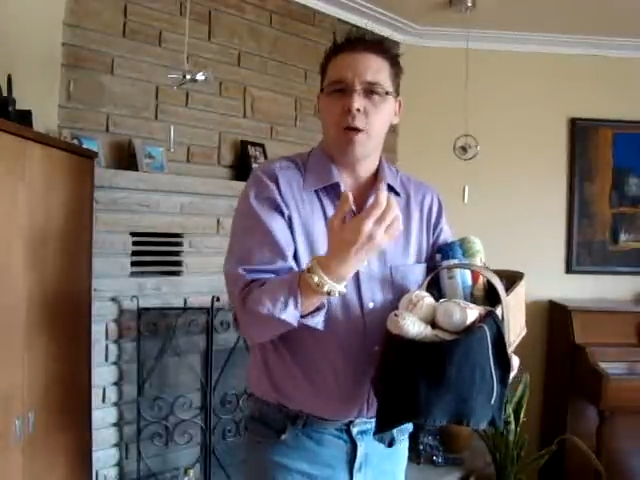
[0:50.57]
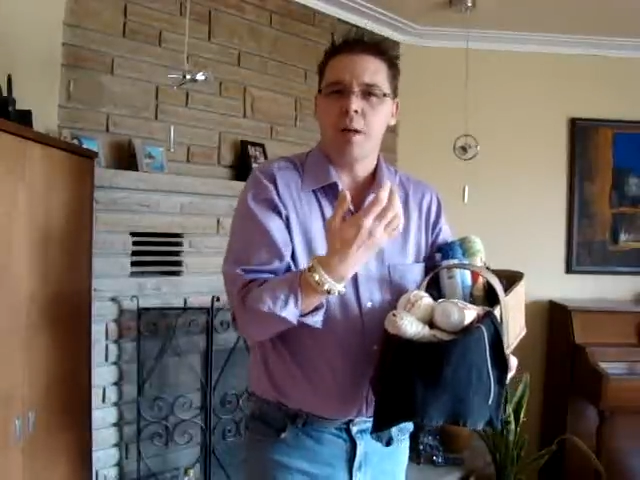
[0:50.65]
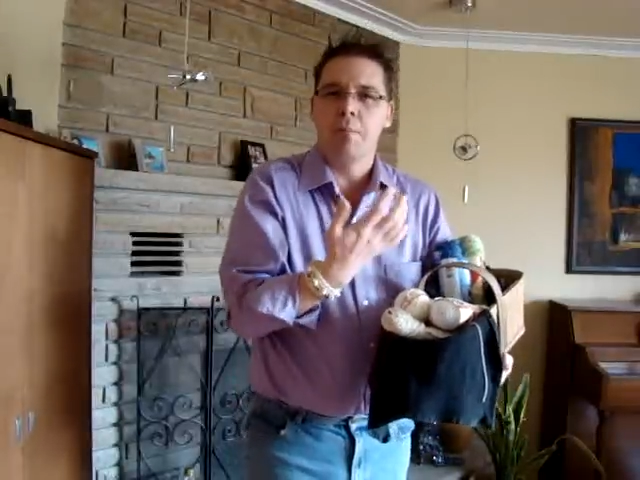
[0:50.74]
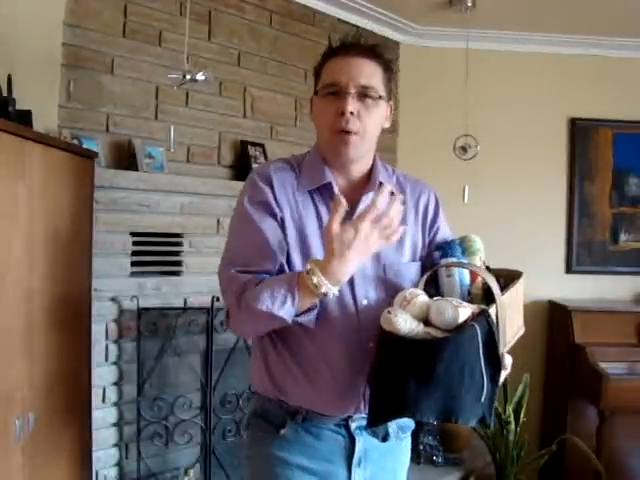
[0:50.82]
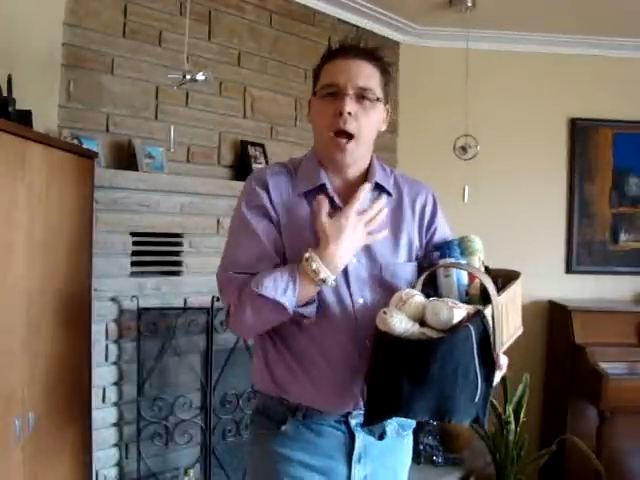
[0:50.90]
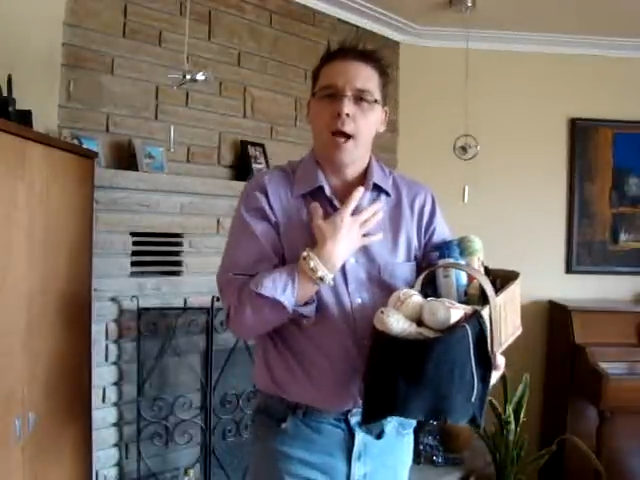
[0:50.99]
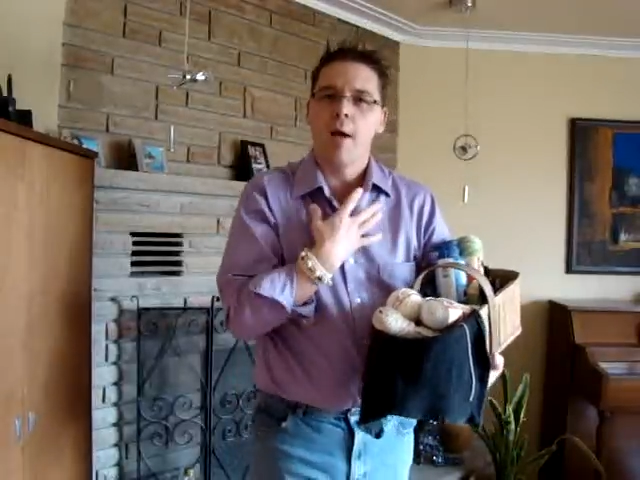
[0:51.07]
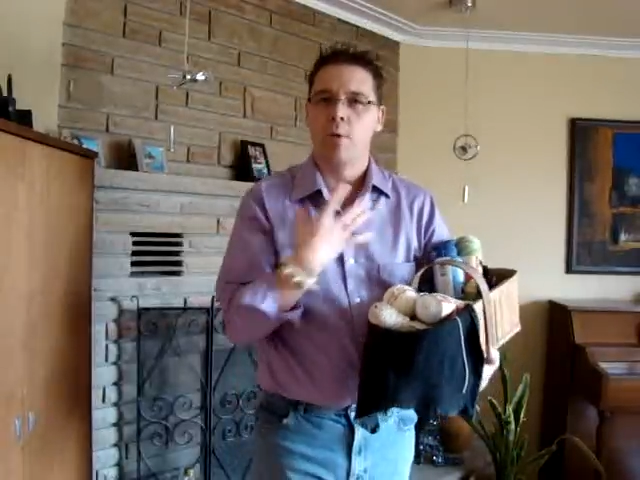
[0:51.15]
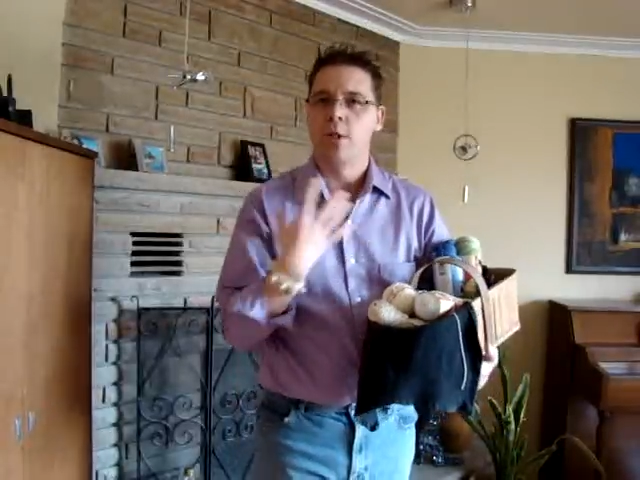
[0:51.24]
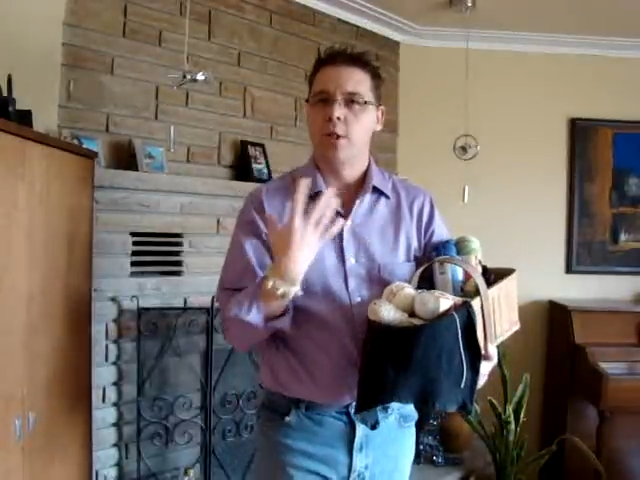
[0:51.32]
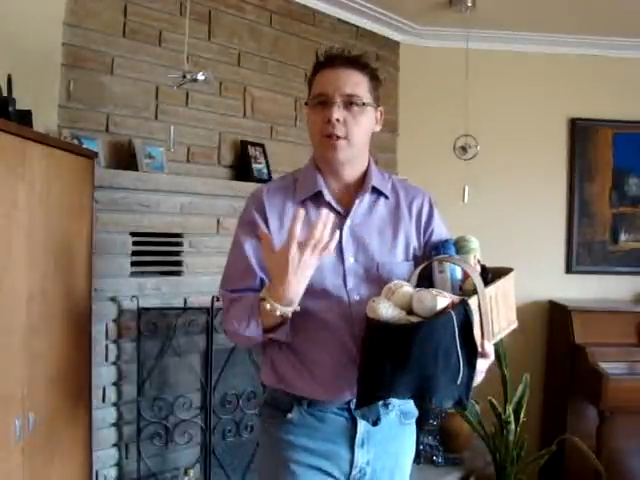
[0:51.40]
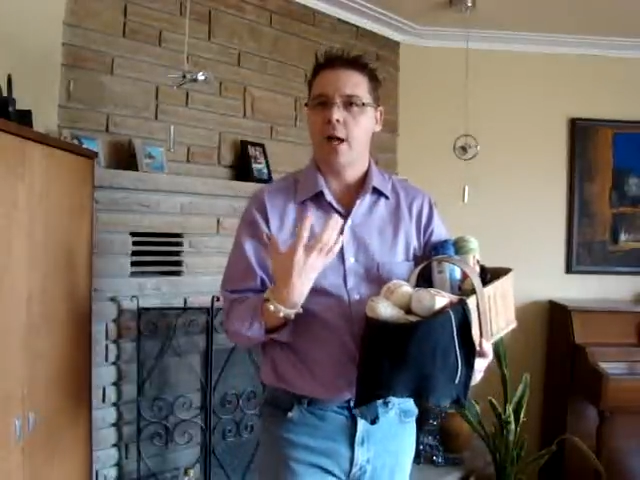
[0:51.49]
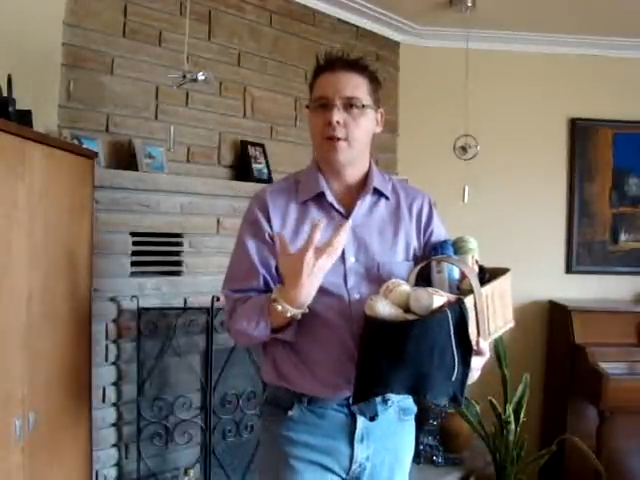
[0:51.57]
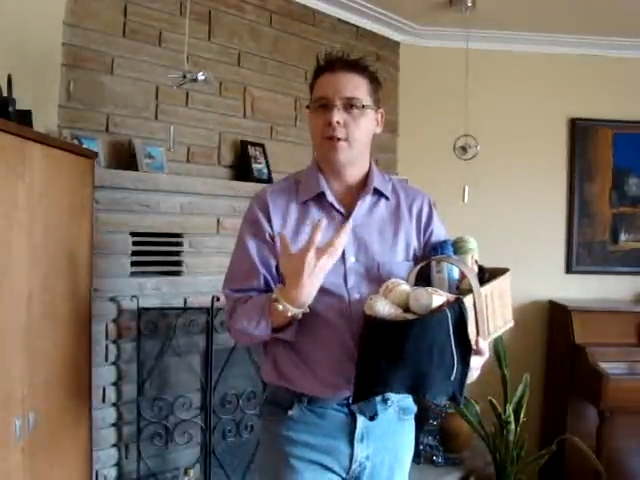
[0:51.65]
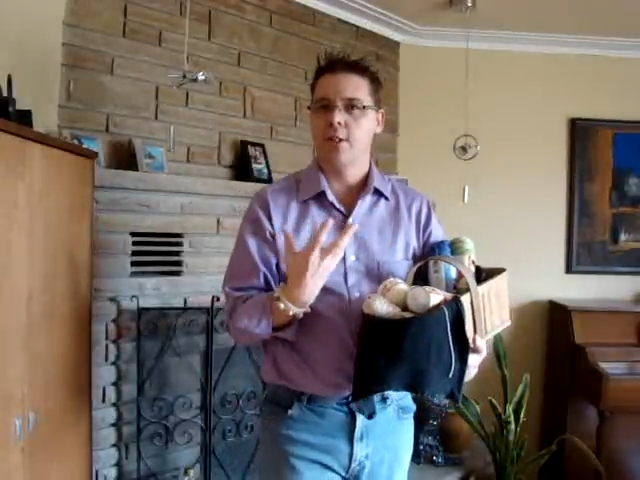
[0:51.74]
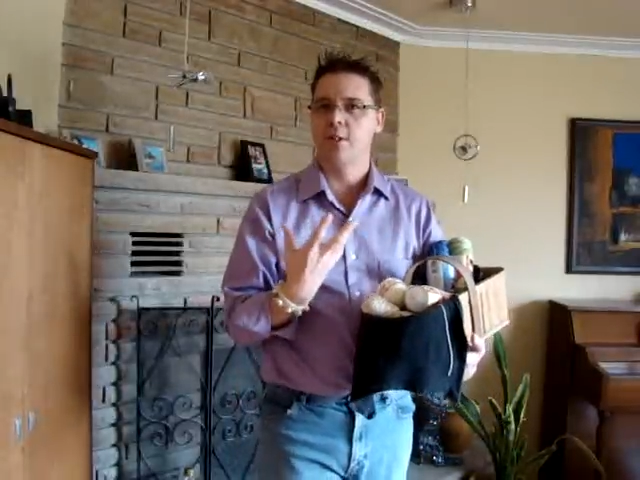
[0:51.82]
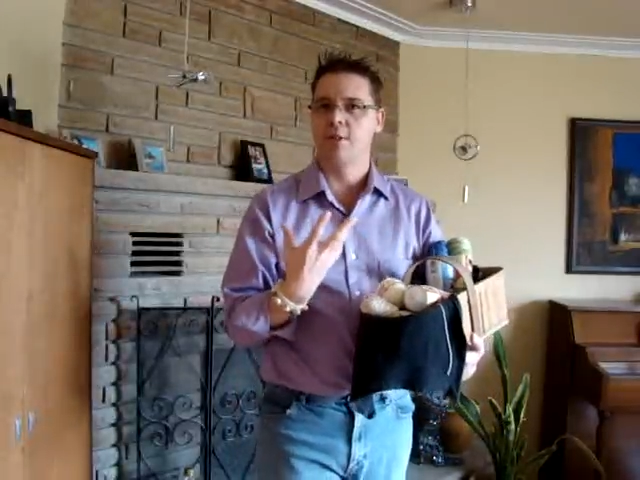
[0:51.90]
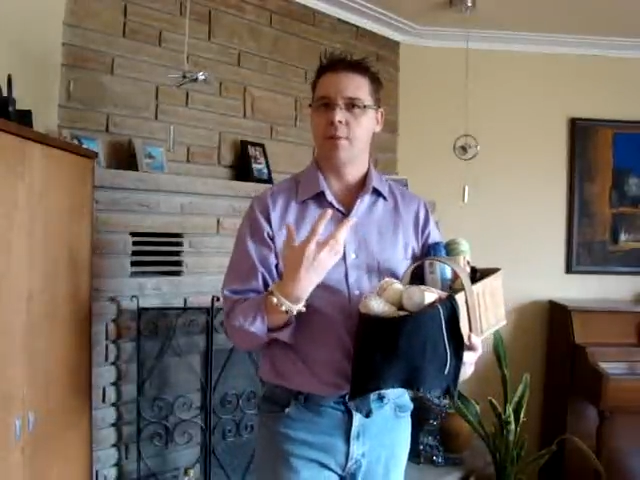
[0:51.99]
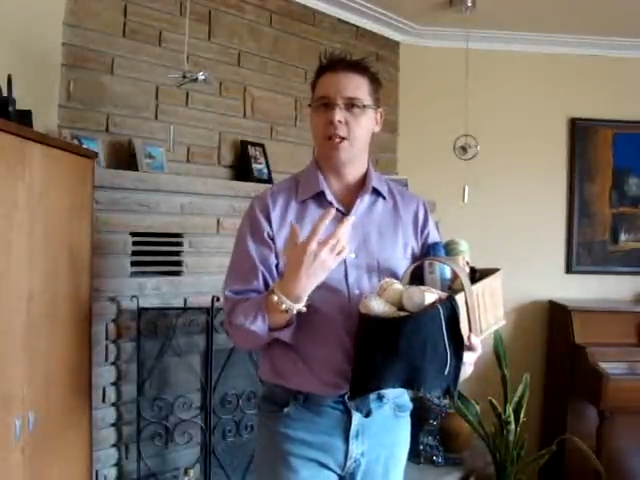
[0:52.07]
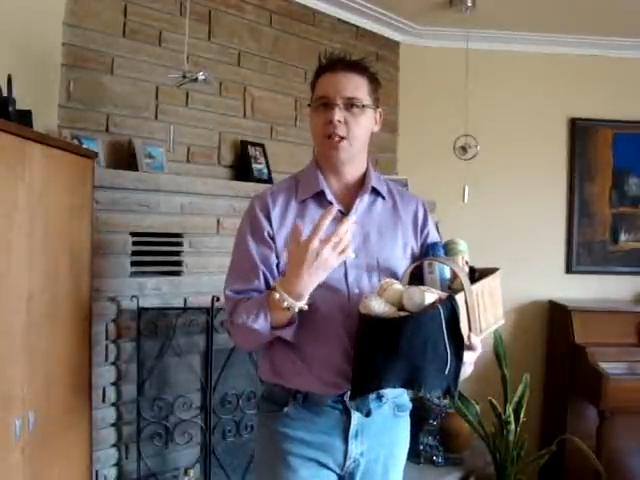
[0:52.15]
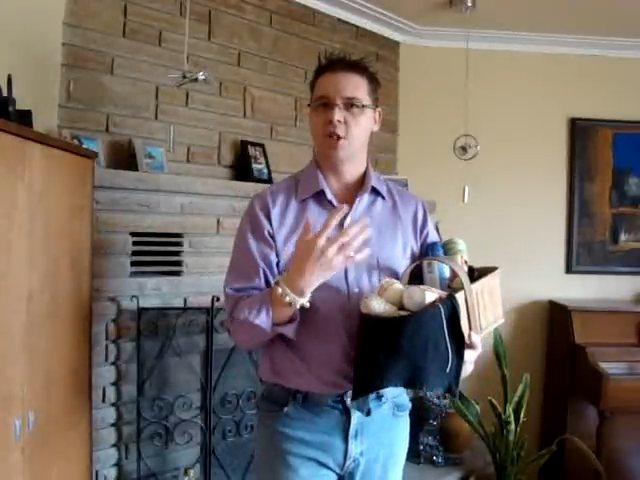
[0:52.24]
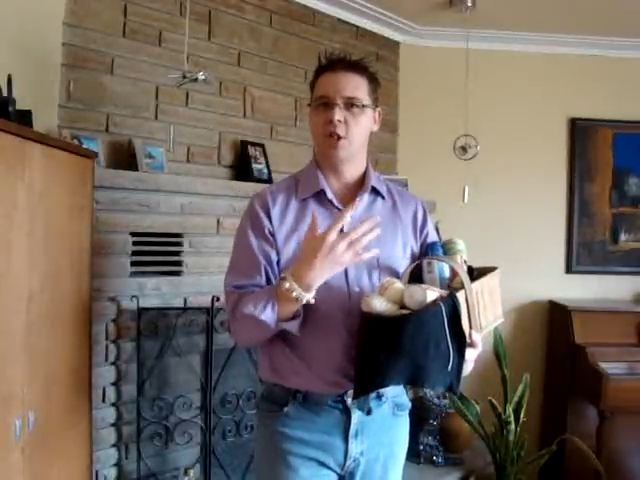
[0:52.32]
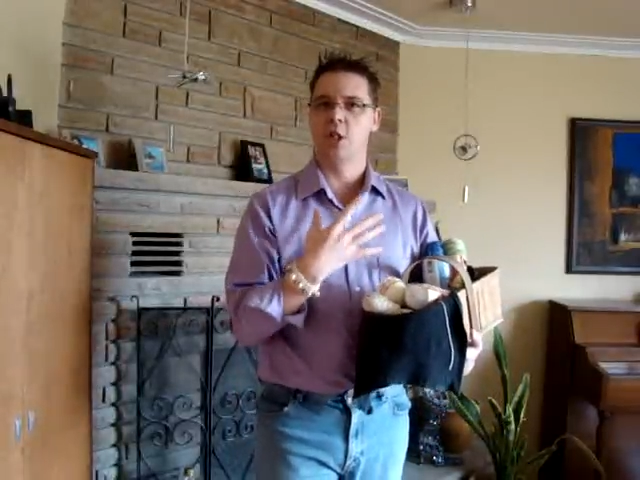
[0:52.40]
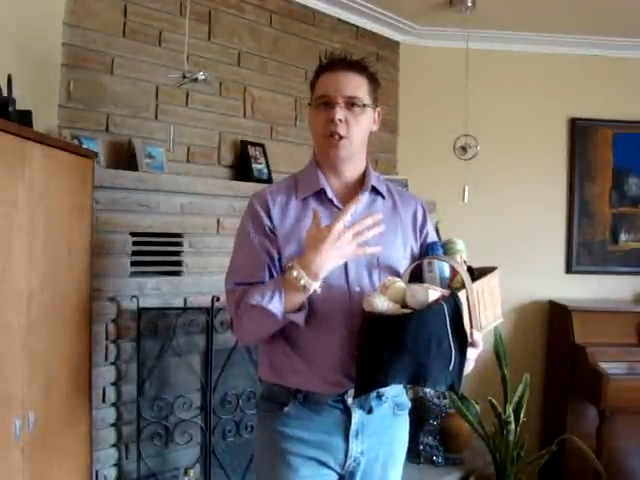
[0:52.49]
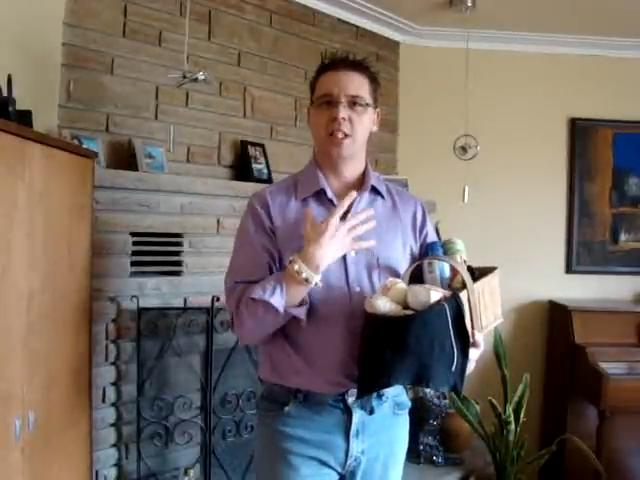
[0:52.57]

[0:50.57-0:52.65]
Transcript: want to buy it when you're down there to make your